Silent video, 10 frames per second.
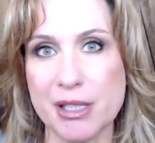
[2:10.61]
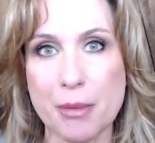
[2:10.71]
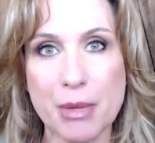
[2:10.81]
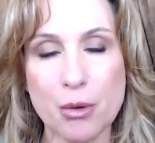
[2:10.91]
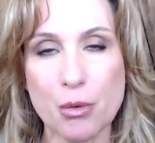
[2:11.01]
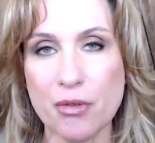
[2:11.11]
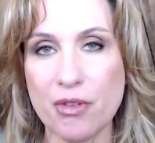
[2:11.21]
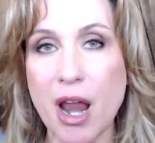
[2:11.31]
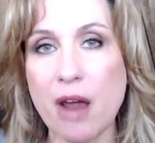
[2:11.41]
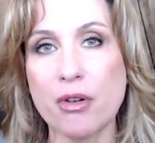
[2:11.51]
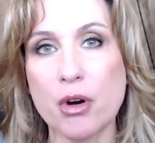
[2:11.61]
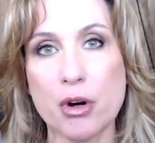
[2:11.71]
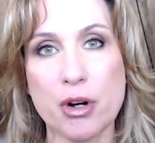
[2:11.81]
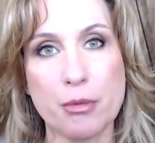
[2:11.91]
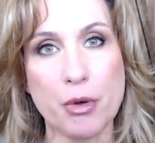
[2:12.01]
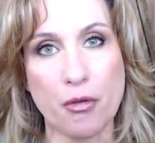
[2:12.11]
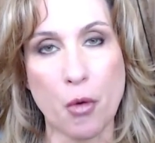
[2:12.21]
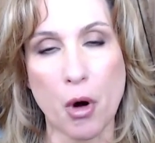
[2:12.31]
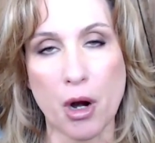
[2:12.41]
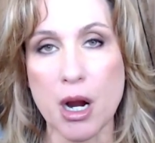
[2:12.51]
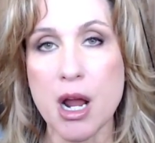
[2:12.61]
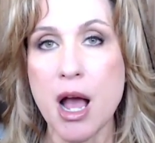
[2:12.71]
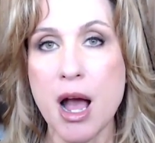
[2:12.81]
somebody we've never heard of before.